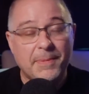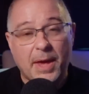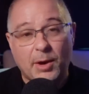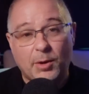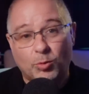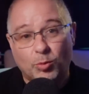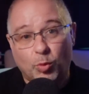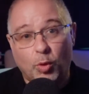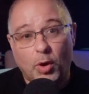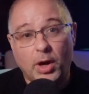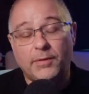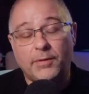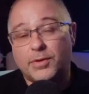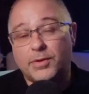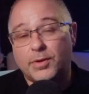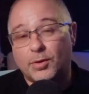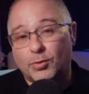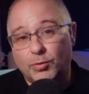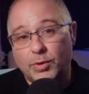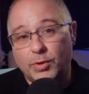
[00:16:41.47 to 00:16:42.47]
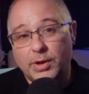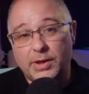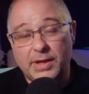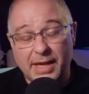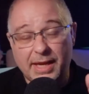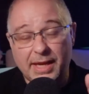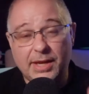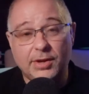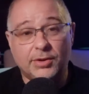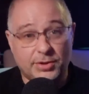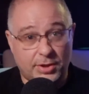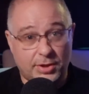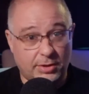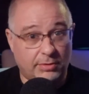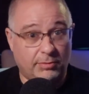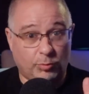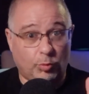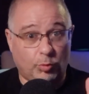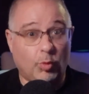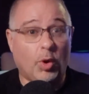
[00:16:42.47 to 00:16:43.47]
And here's
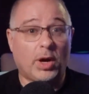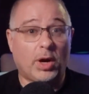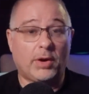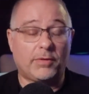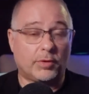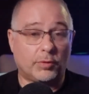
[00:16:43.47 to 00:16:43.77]
one of